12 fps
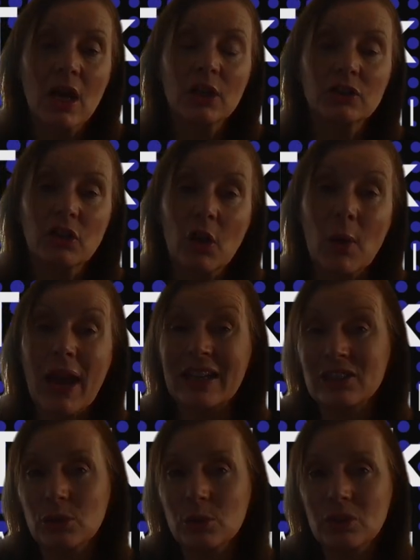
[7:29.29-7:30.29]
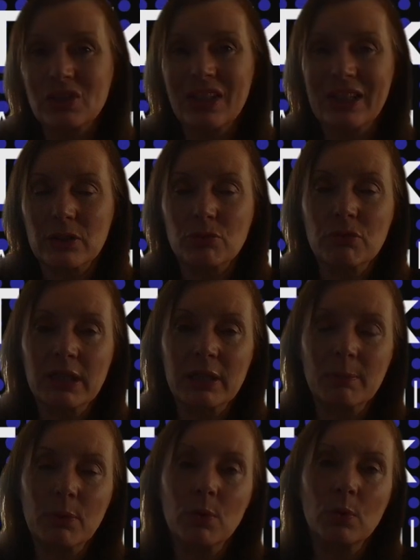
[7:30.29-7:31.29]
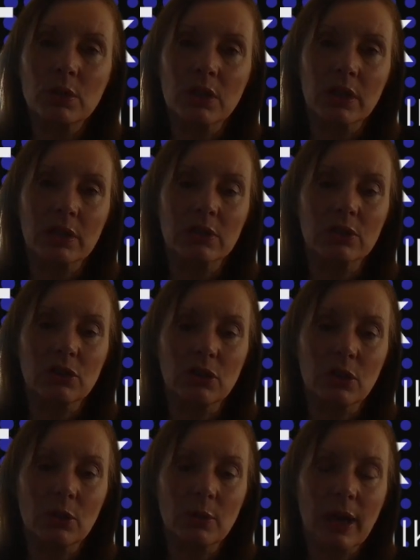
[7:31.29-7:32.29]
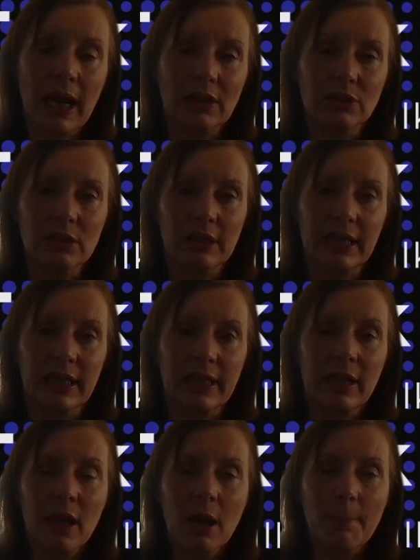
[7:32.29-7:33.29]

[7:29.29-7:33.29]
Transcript: So as you can see, it's really important to actually